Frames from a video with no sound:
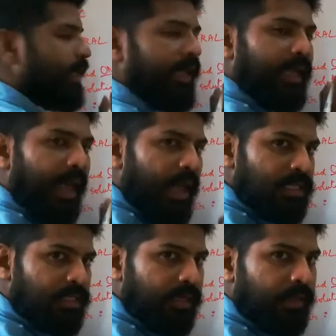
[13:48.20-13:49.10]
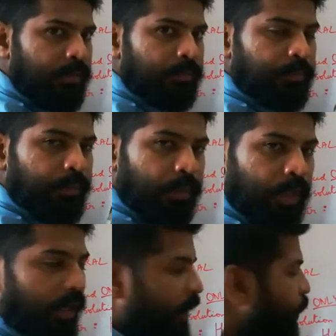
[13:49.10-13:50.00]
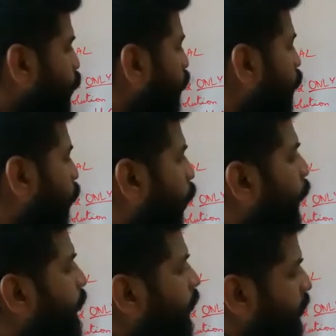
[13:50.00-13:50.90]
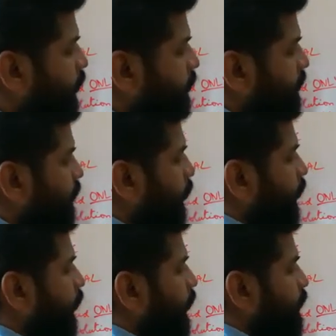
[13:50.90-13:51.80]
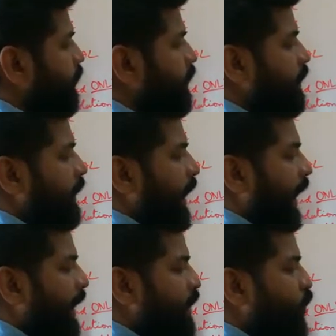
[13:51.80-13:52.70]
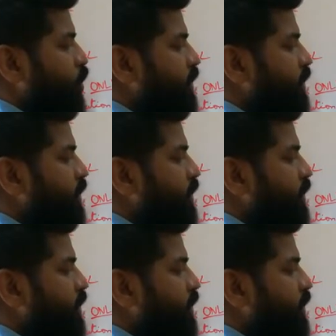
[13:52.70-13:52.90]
a acid into a water, the hydrogen